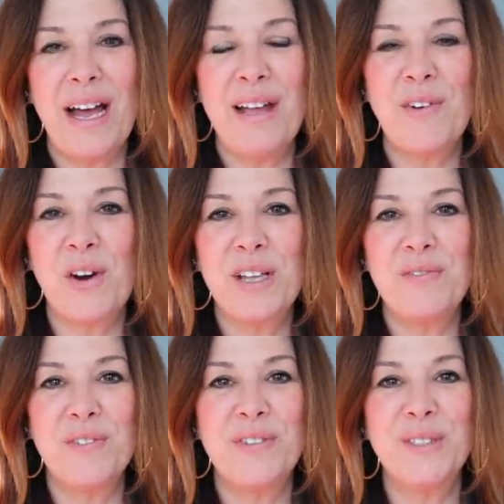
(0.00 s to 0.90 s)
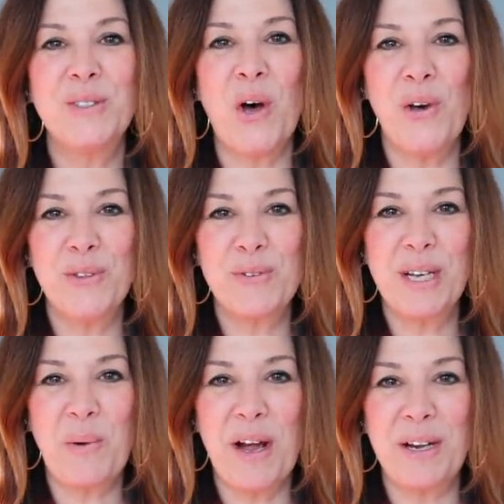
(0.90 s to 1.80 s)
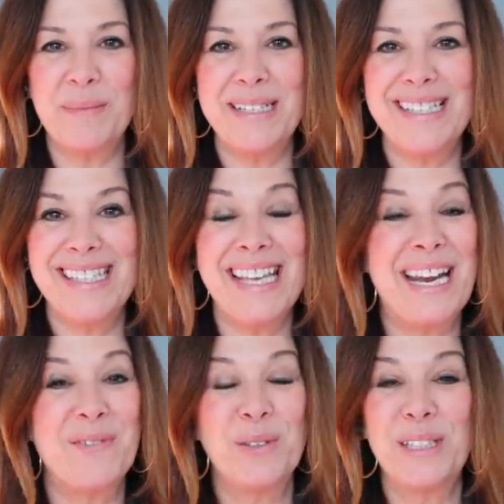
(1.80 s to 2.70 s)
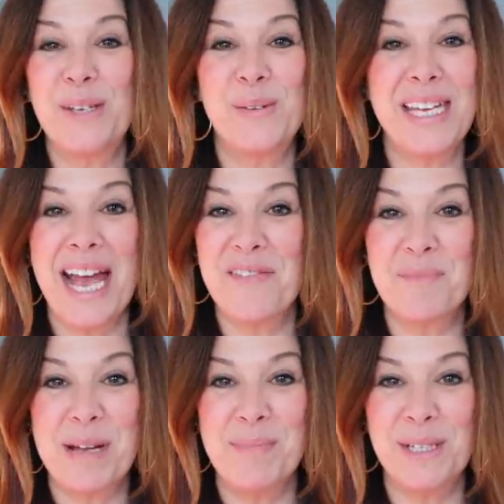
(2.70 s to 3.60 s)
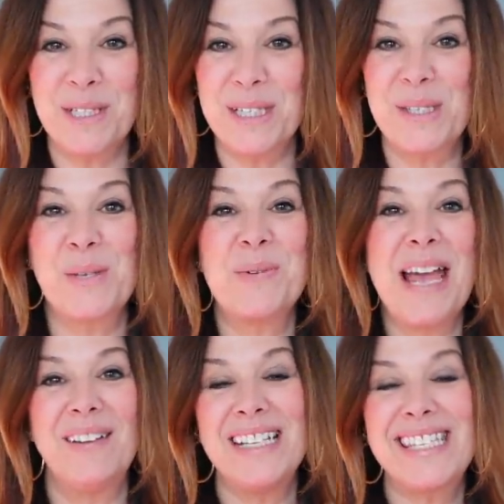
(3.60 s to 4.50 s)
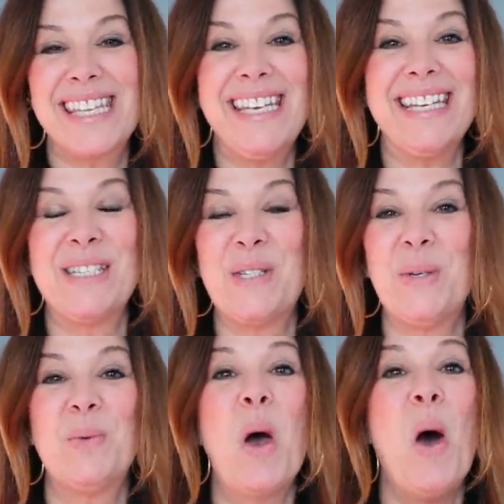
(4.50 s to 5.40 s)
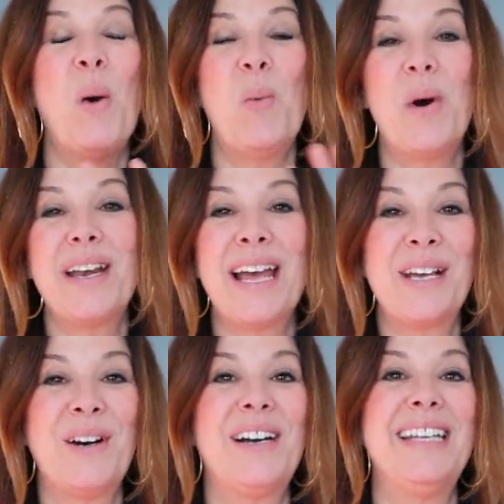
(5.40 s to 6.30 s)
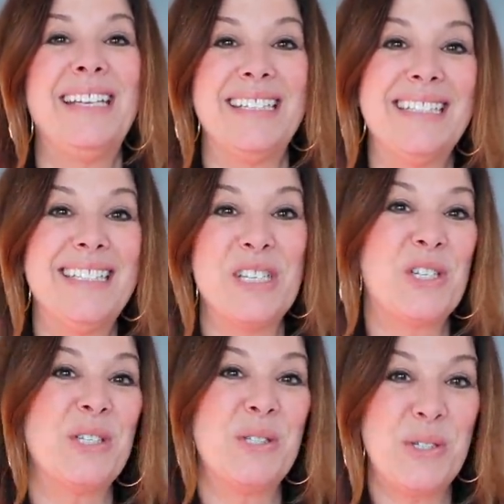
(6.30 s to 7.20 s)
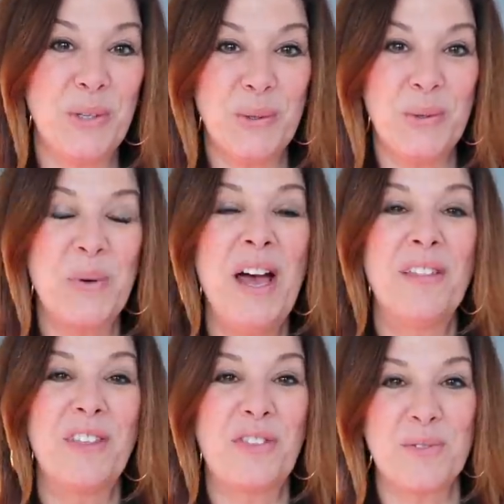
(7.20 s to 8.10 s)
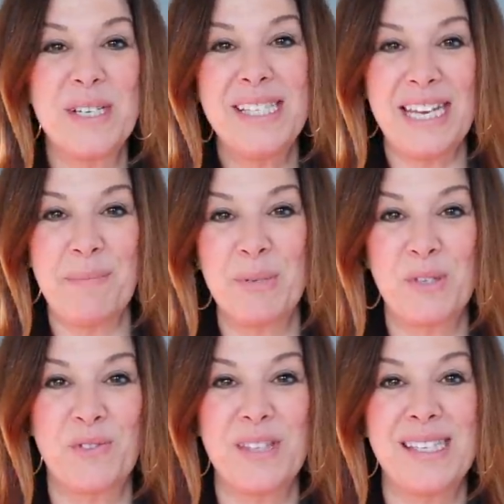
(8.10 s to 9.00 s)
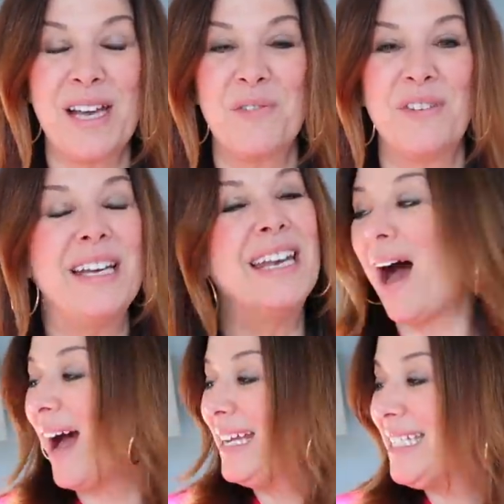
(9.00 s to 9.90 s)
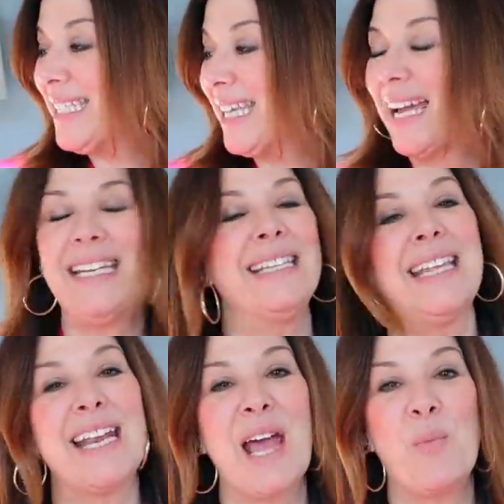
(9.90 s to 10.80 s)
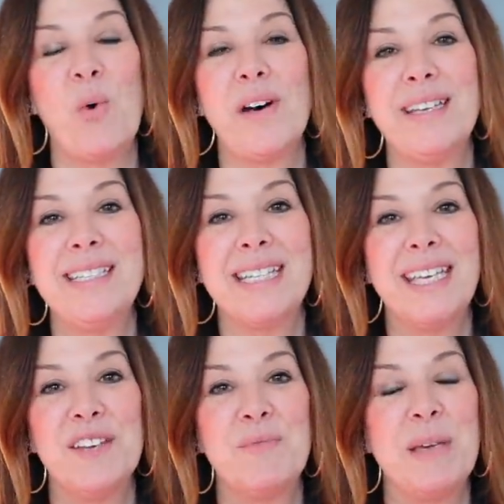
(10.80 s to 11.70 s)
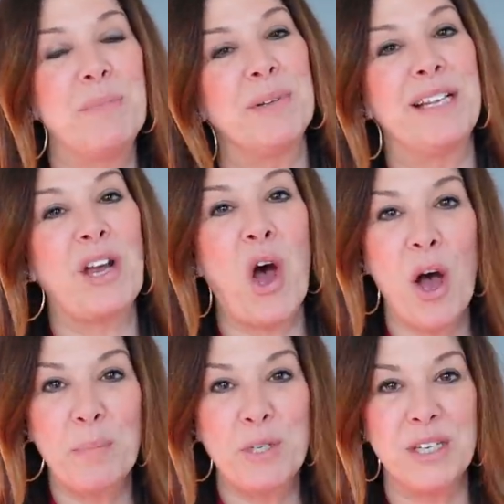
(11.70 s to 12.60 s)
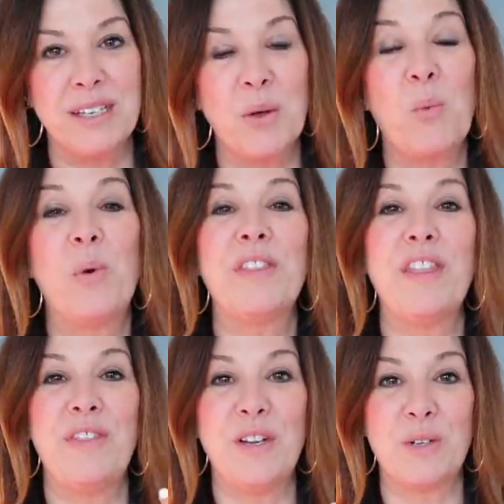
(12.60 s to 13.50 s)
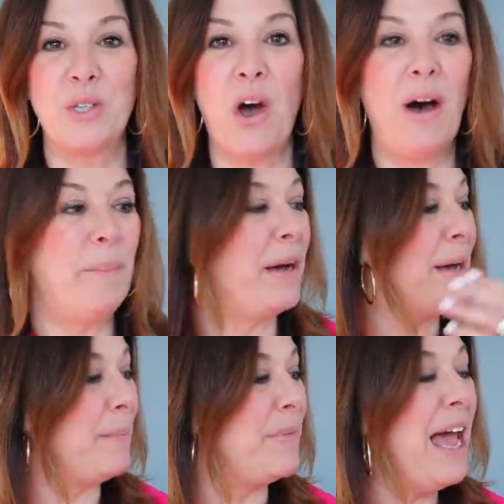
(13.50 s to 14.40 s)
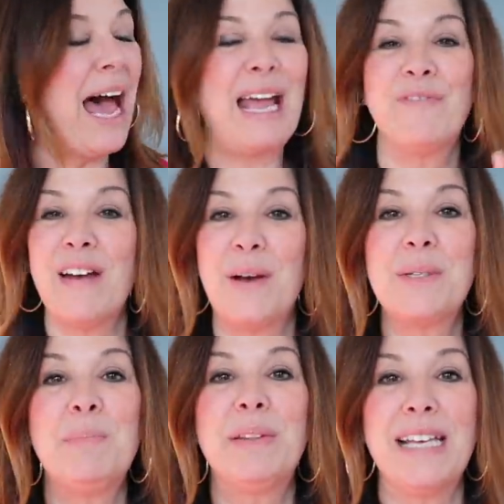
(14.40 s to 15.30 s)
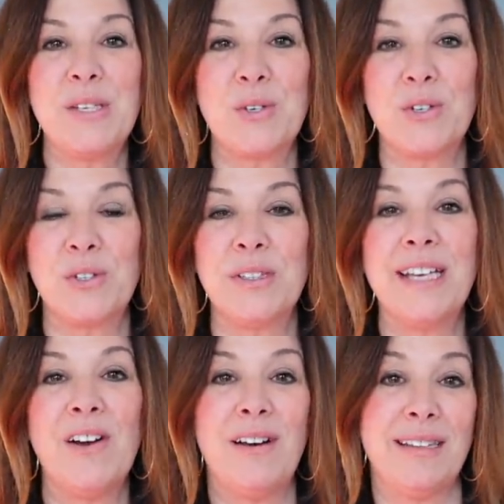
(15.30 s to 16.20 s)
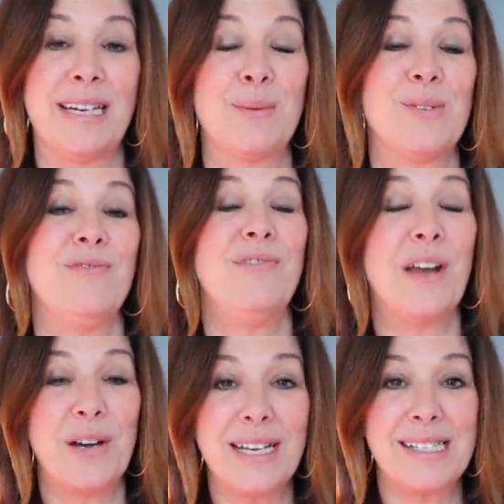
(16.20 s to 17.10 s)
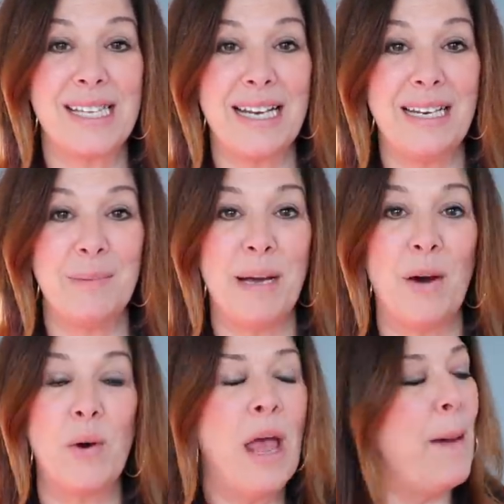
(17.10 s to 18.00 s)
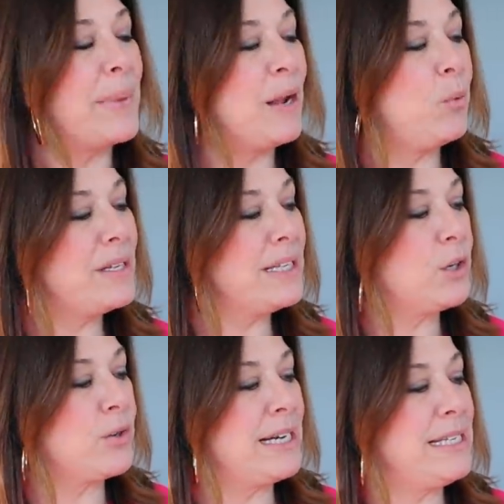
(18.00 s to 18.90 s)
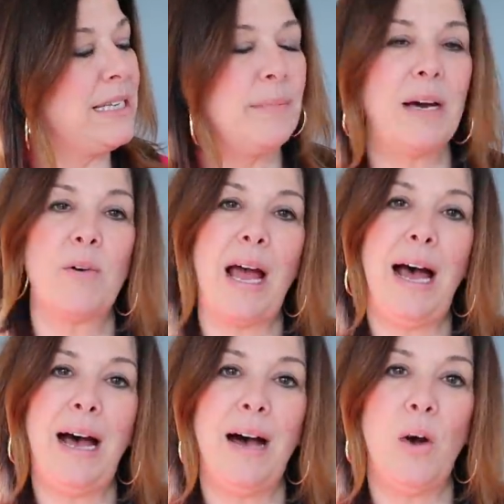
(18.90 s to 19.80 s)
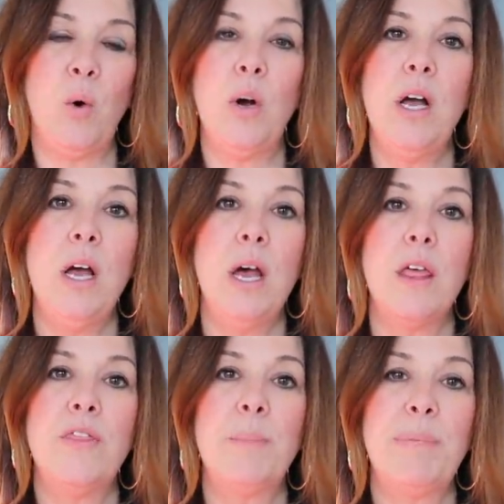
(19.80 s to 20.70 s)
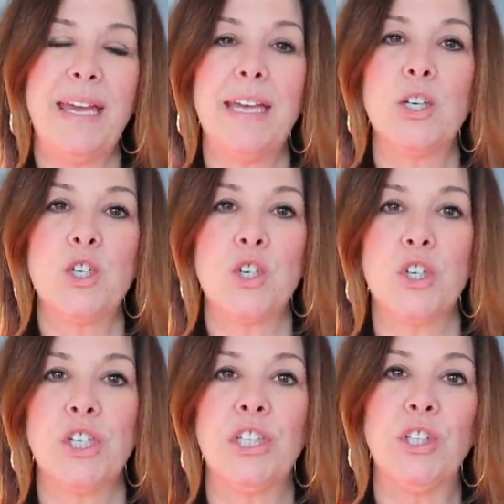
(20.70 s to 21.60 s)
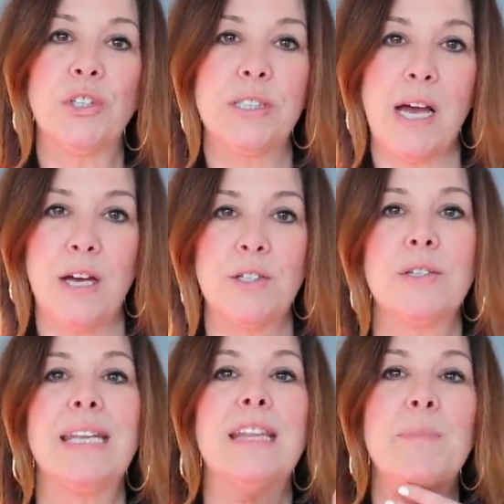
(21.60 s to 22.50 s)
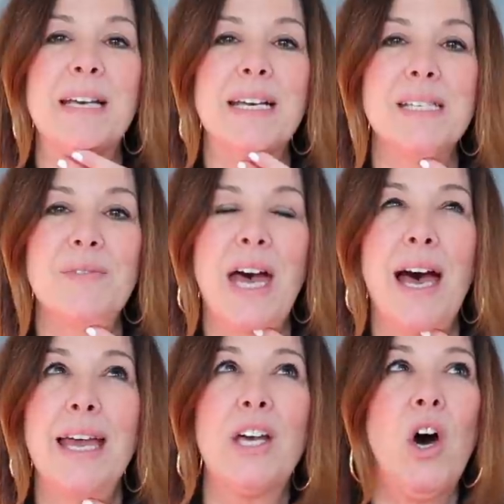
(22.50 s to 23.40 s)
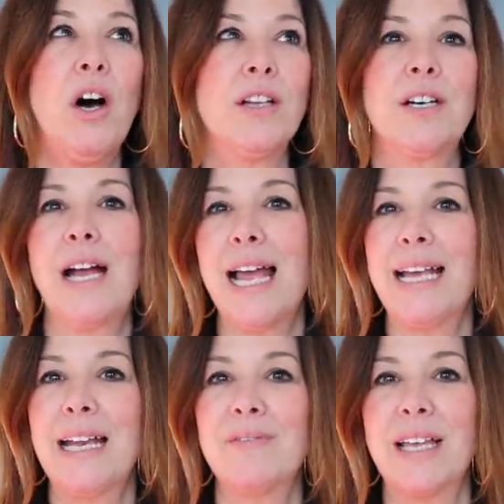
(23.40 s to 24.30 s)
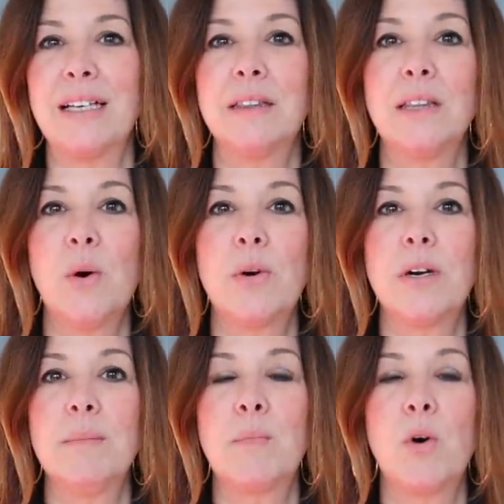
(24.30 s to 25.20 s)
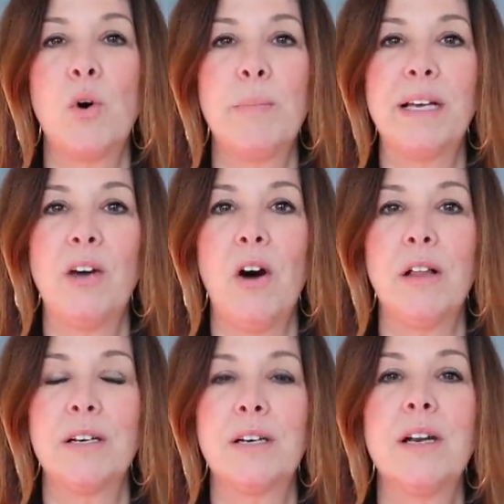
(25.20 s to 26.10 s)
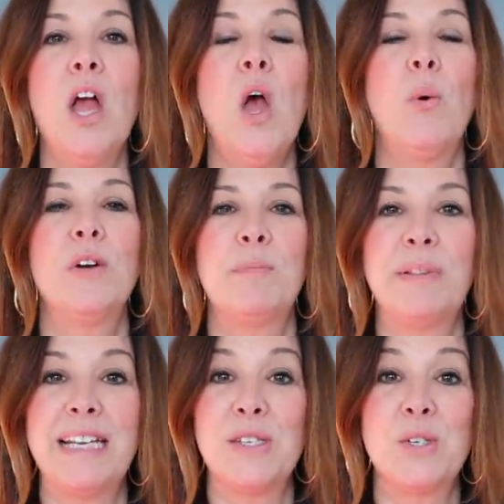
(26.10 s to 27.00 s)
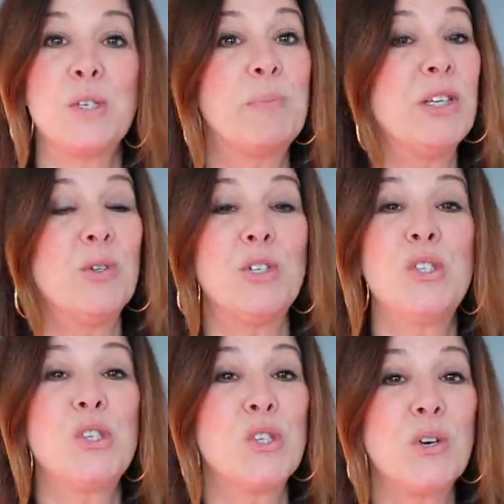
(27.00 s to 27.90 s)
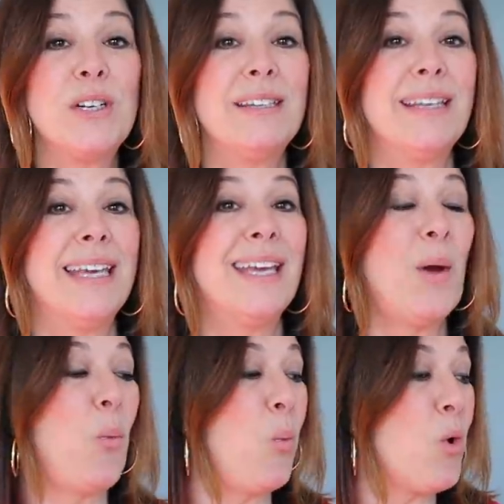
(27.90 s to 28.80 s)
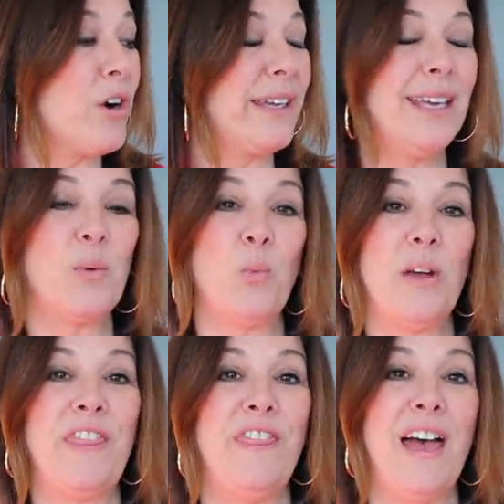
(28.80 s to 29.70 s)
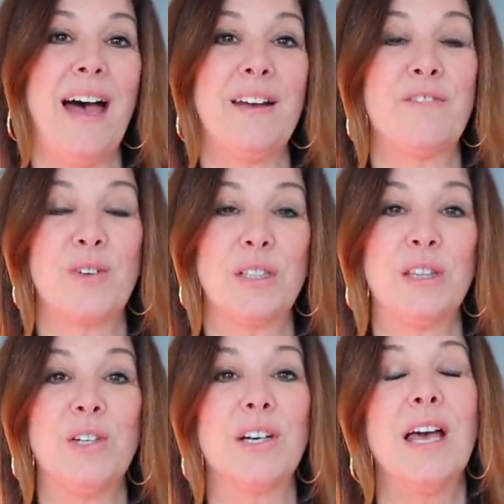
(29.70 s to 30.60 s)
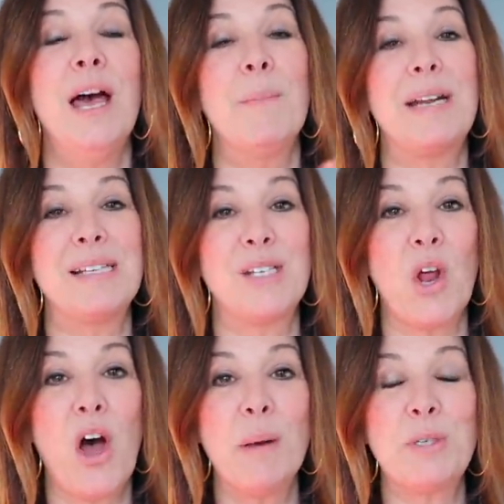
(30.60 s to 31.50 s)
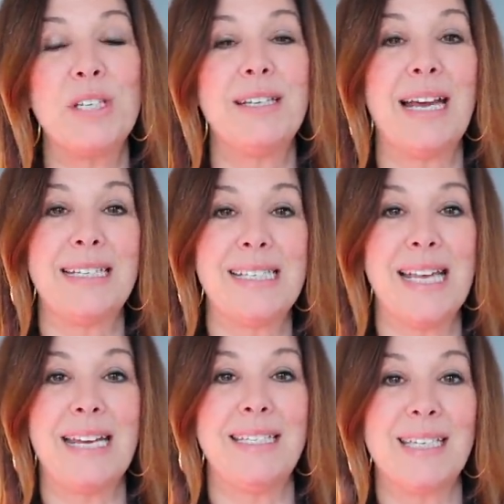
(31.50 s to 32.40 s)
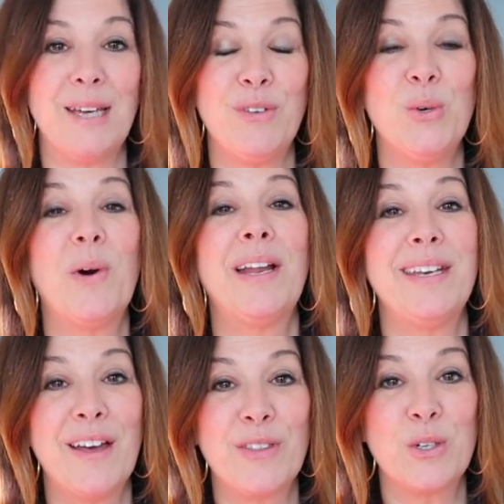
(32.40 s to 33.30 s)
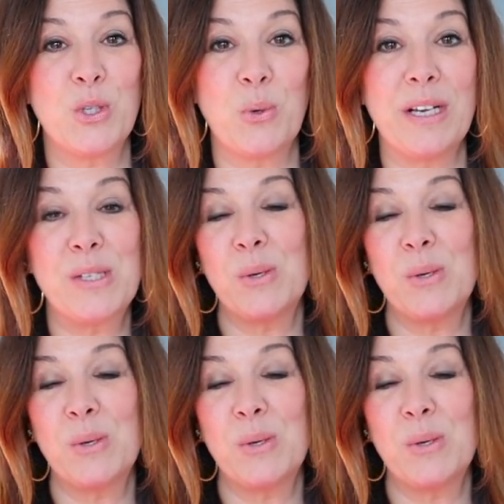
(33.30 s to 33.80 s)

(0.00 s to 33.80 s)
I've already fulfilled all the requirements and I've only used half my budget. So now let's get into what I got in addition to the three staples for this outfit. I decided that I wanted to give people an option with their top. I found a blazer early on that I was very excited about, but I wasn't crazy about how the pink shirt looked underneath. Because of the high collar, I kind of like a lower, more open collar with blazers, but you could certainly work it with that for a look. But as an option, I decided to give you another choice.